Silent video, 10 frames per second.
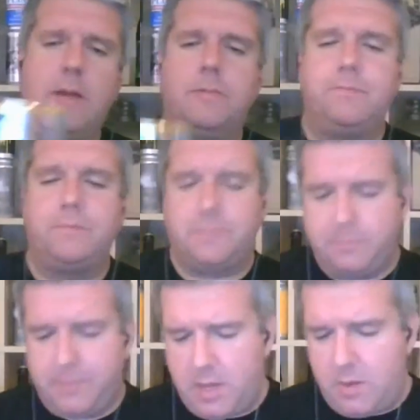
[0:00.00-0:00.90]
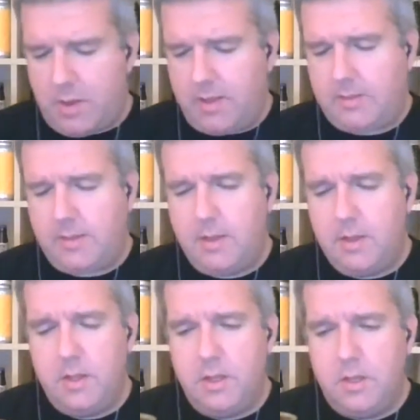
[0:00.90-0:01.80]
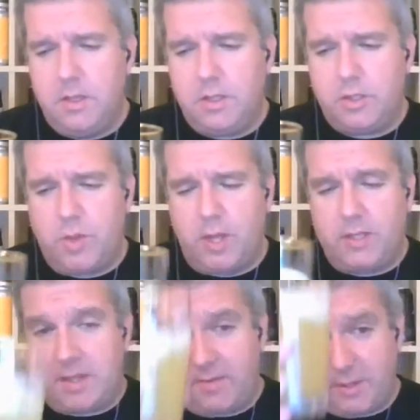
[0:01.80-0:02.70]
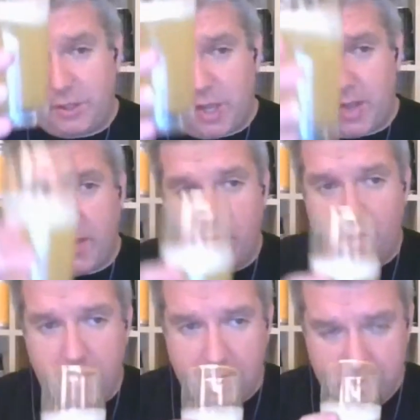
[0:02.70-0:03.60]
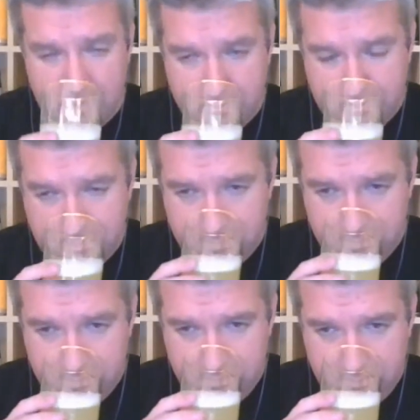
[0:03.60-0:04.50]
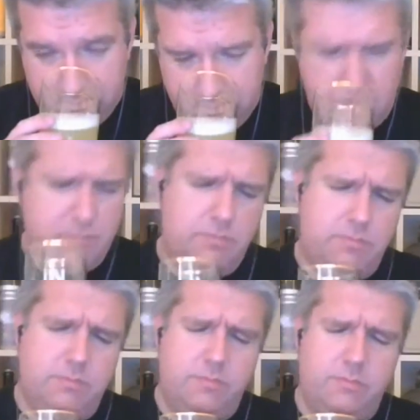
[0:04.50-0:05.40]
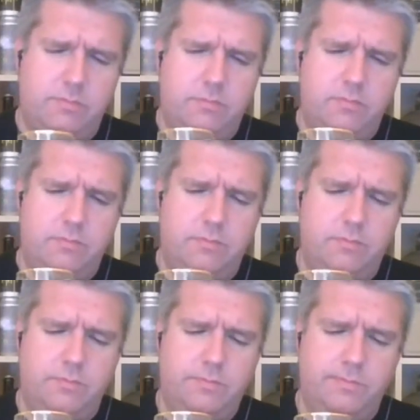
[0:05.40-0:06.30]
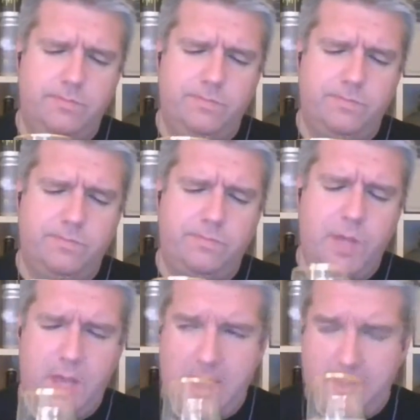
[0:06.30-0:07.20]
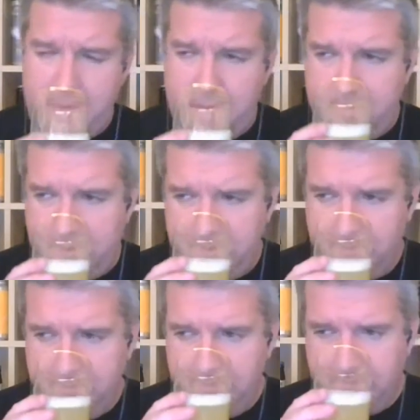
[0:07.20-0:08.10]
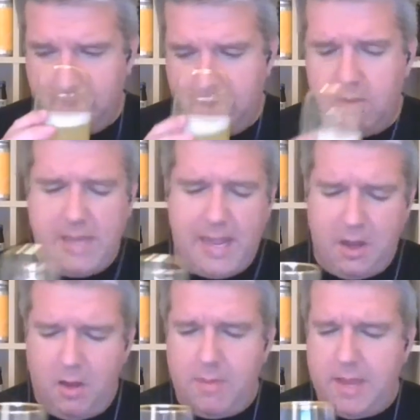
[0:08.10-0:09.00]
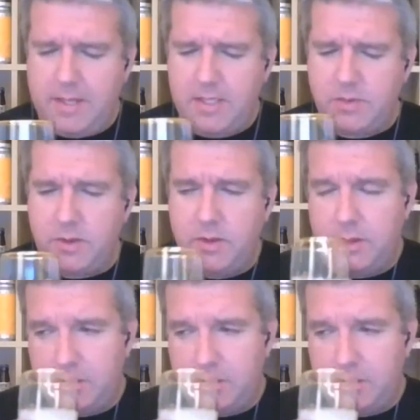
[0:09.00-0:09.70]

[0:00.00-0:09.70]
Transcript: that. Clear white. Swell and sniff. Let's check out the aroma. Mm, yep, yep, yep. All day long, mate, this one.